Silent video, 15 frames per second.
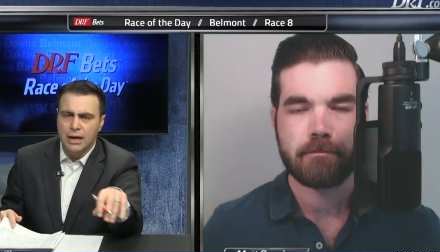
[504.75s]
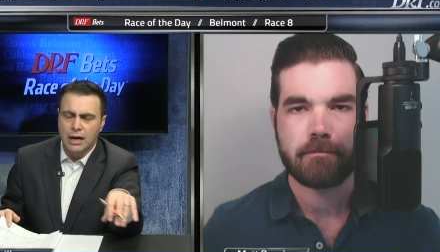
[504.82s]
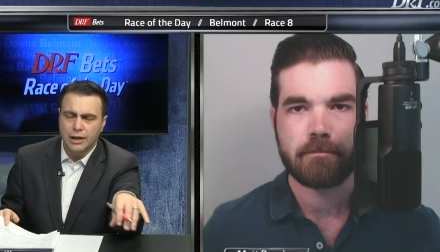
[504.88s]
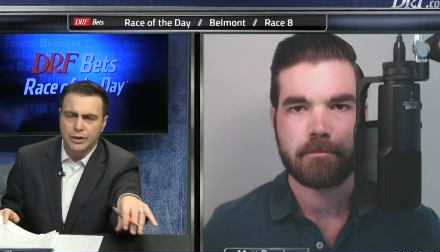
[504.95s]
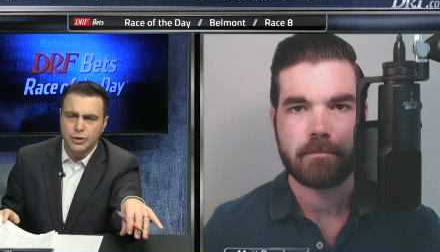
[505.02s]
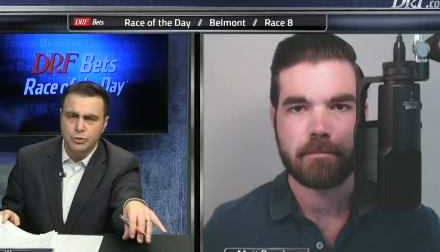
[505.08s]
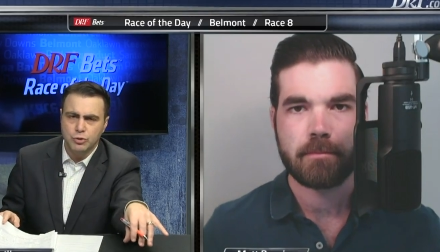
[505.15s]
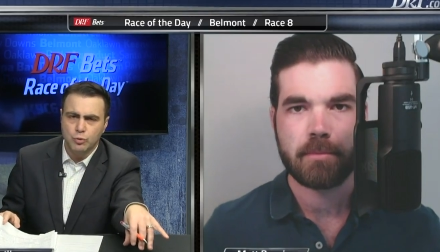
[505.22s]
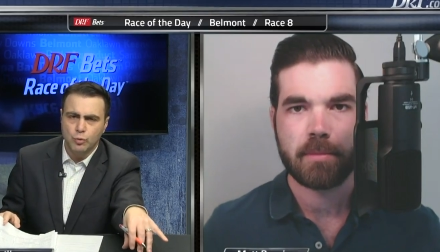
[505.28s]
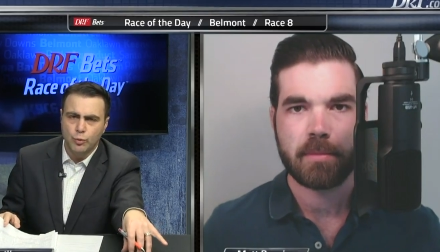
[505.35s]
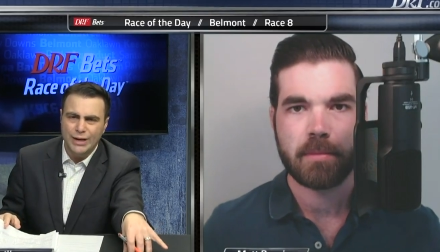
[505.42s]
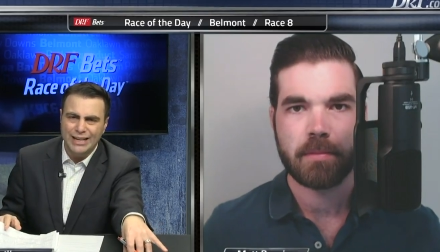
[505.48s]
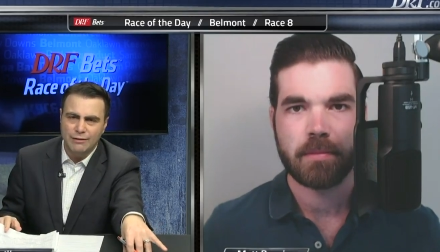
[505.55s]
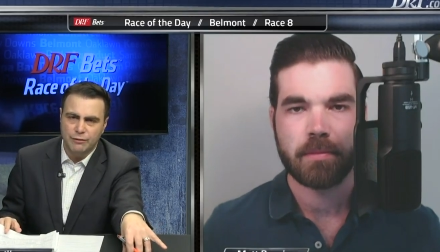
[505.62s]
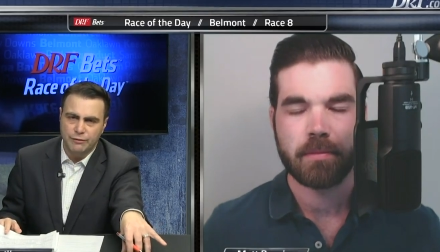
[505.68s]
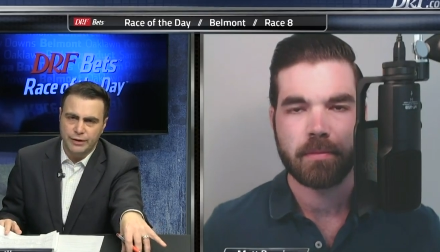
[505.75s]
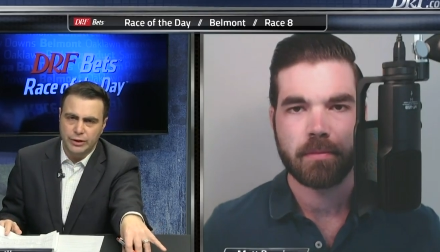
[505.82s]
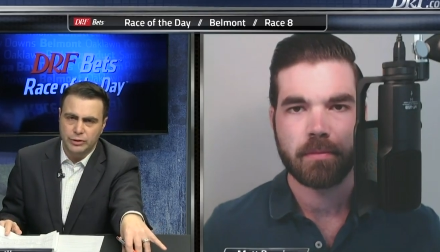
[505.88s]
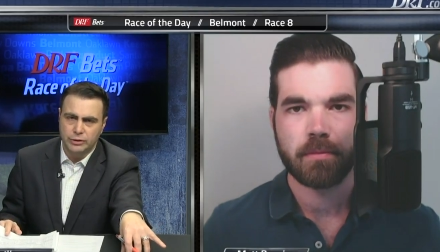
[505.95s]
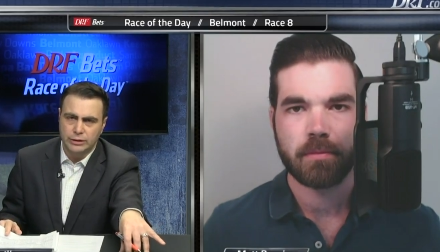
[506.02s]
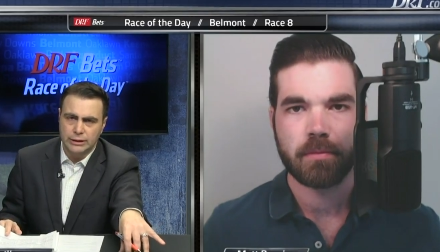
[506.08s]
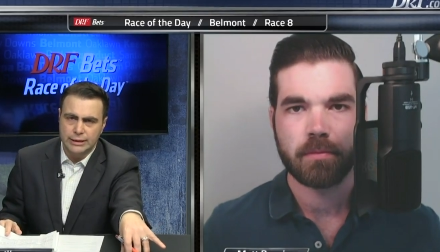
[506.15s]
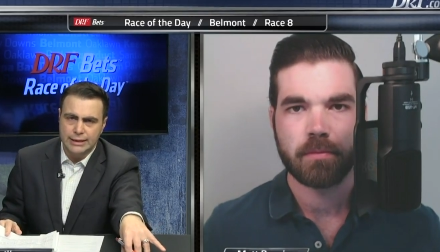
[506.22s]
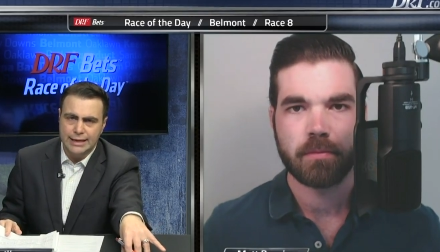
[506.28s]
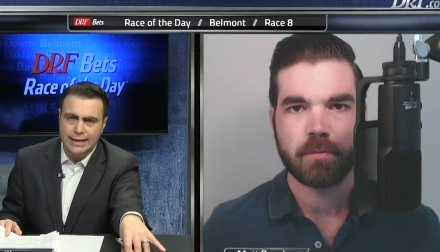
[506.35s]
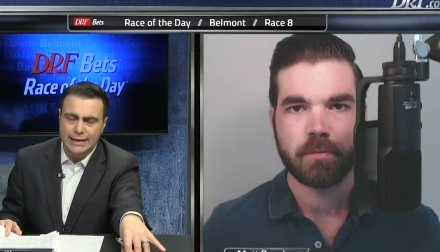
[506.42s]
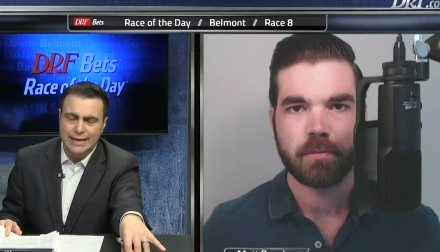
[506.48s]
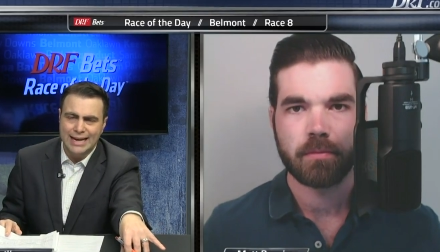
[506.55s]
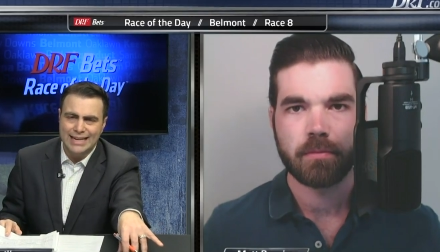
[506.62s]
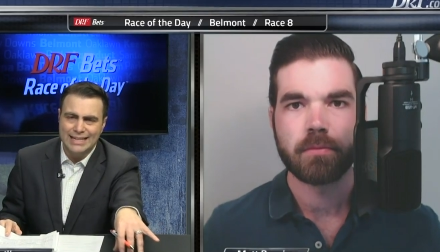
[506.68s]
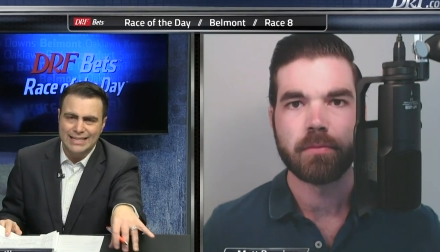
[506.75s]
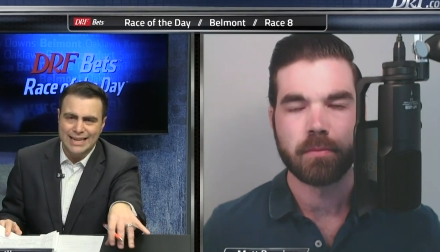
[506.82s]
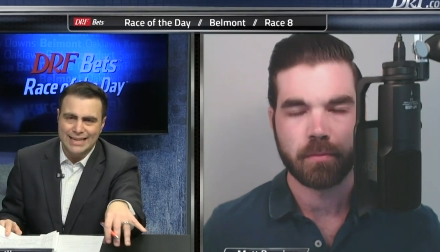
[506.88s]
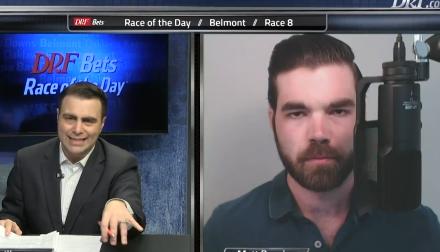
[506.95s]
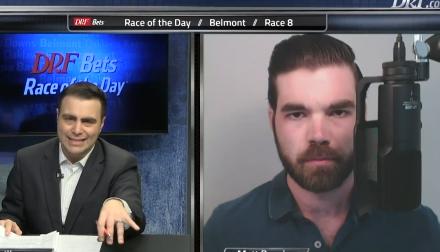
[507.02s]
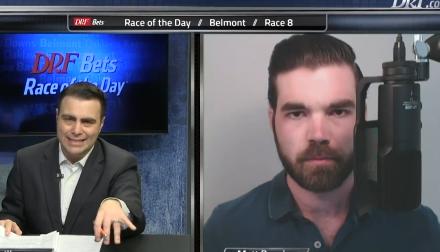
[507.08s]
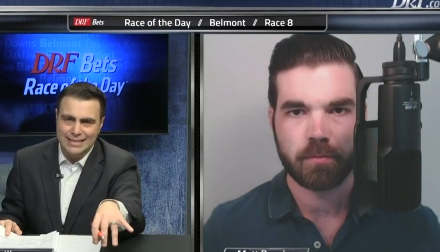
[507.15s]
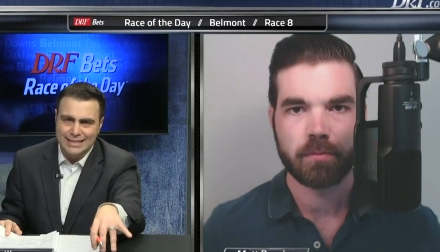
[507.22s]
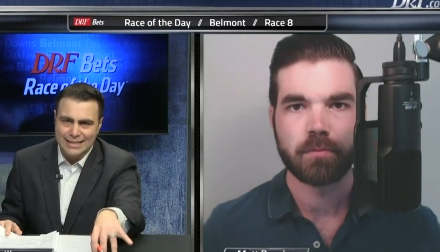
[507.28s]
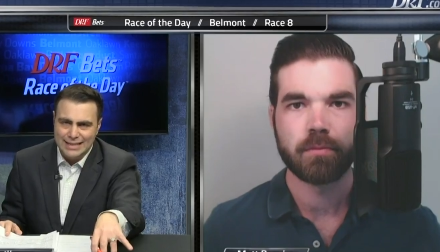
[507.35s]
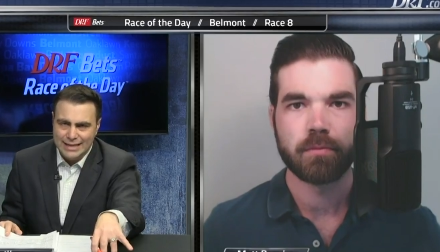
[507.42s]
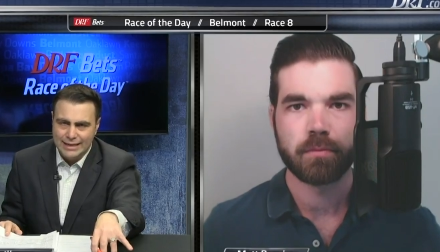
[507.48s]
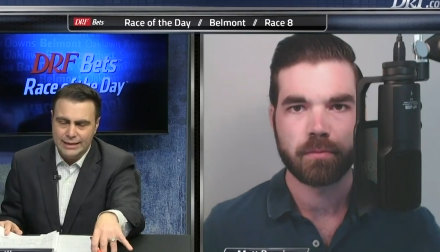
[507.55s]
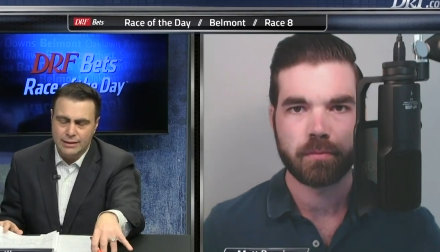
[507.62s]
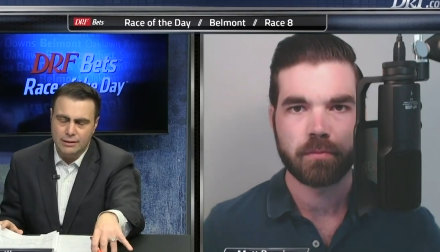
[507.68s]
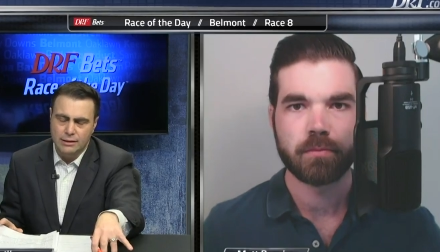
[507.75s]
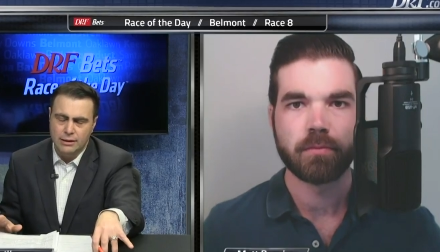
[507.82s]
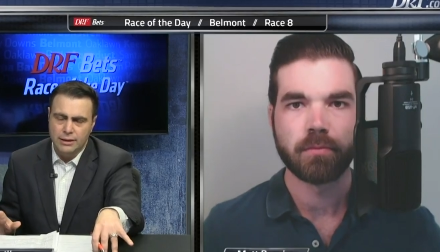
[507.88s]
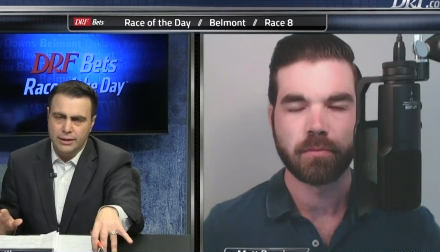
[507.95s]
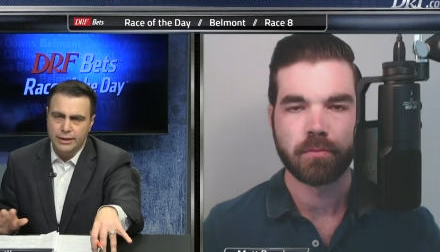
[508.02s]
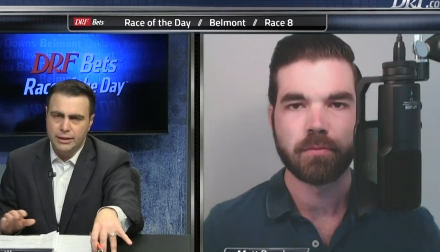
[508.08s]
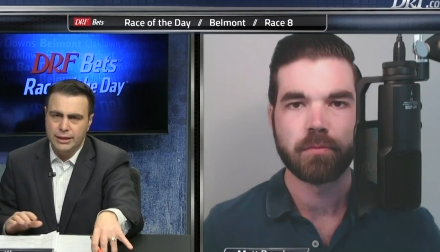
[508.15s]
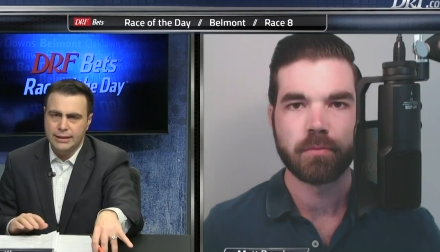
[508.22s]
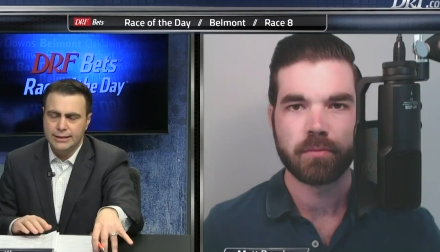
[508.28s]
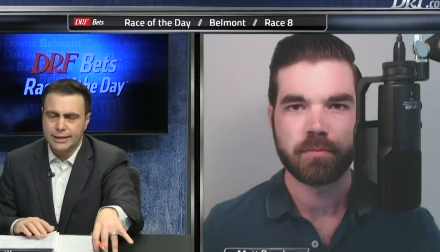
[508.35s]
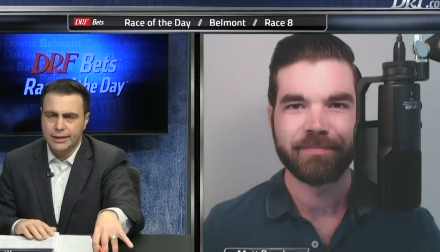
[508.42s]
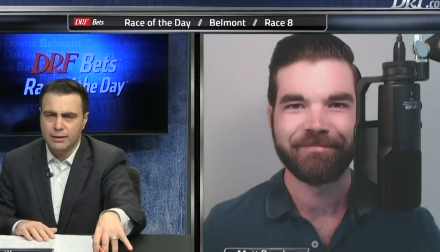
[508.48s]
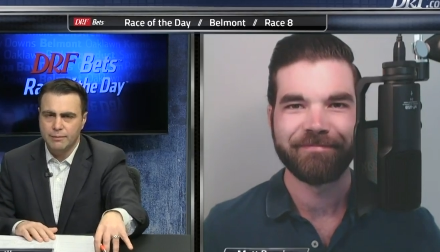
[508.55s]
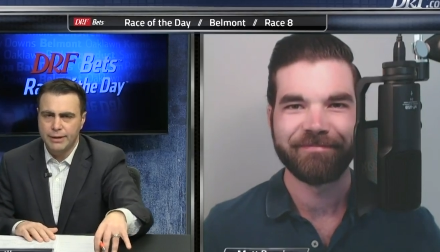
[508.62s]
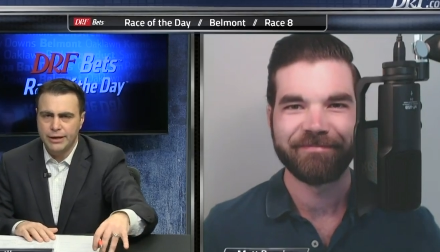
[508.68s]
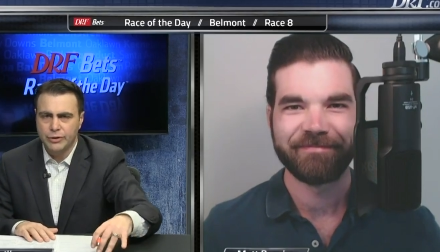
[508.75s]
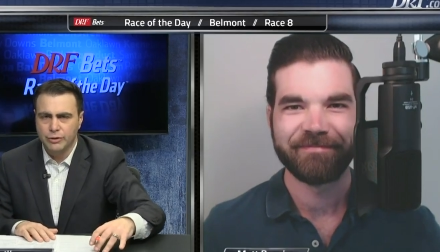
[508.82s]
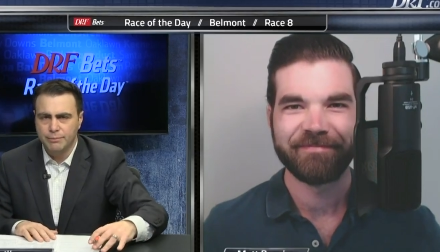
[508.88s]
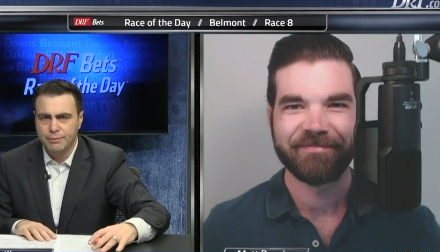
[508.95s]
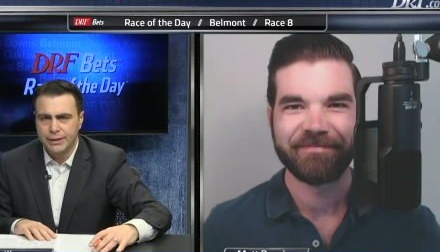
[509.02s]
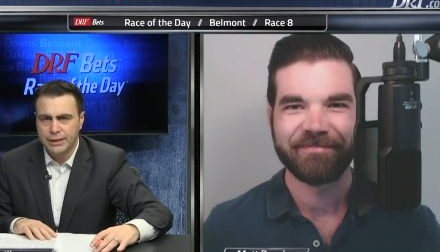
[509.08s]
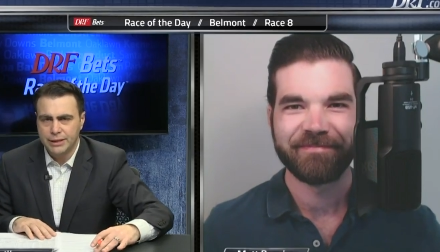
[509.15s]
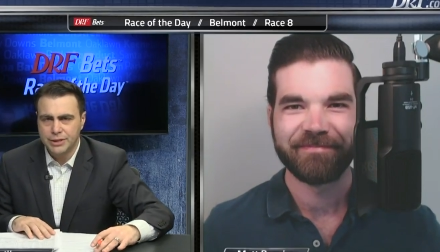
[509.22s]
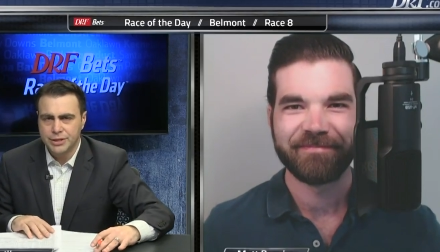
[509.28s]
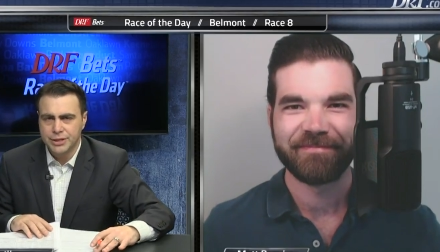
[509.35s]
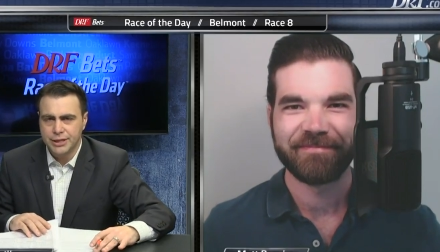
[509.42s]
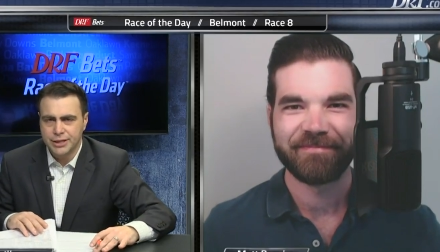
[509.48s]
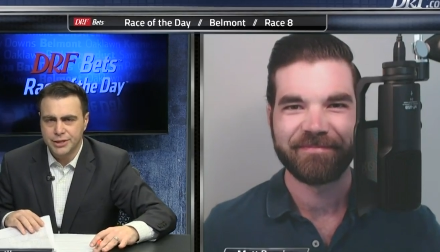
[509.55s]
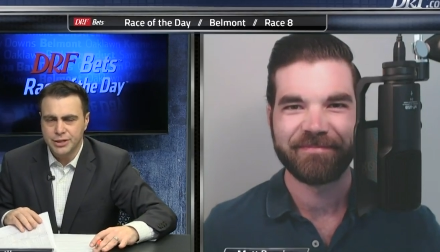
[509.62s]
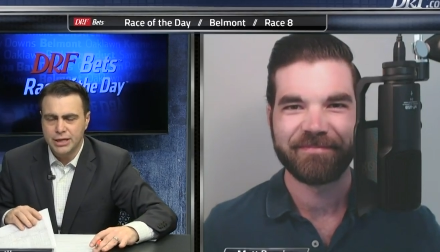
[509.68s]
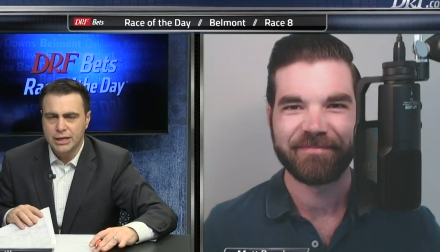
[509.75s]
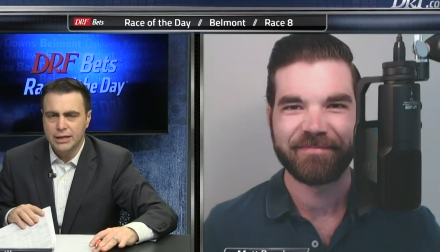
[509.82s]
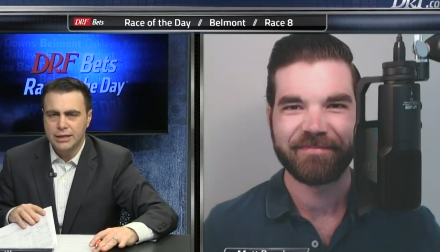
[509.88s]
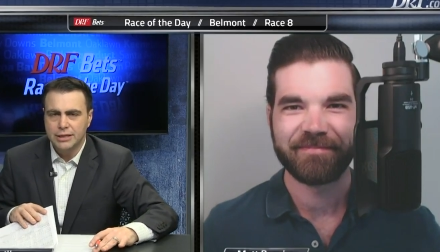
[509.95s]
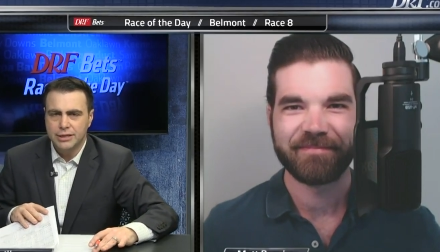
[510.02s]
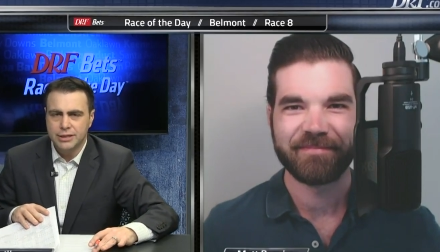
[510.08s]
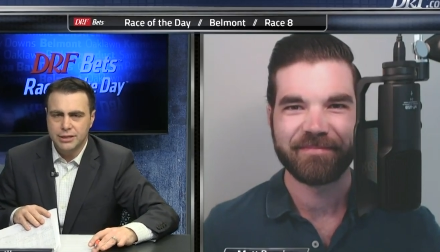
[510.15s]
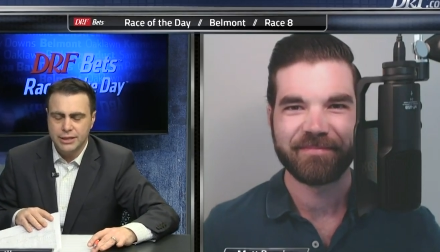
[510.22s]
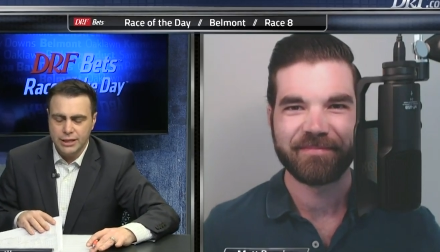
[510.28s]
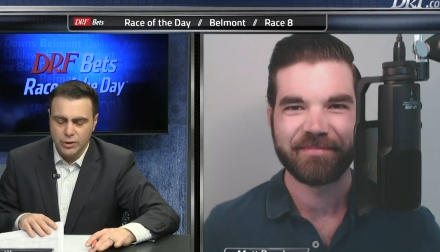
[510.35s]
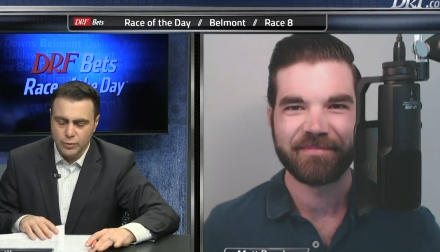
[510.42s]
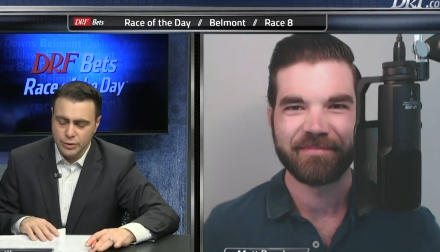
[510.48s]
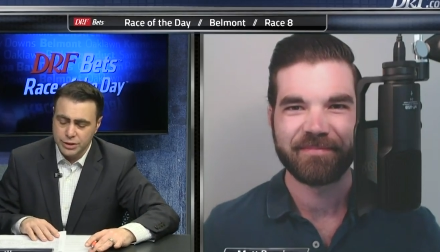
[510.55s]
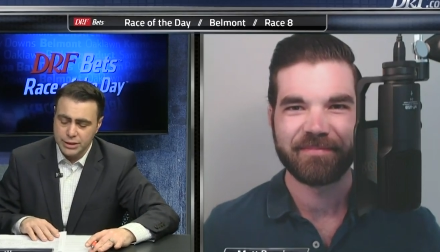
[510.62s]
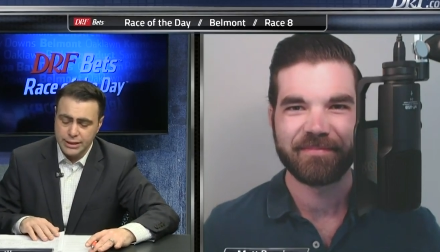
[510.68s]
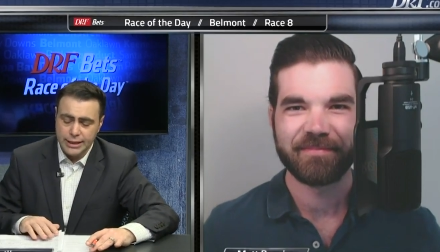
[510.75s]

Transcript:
Speaker 1: I'll use Wheatfield, the 10, as a C in a ticket maker Pick 6 sequence.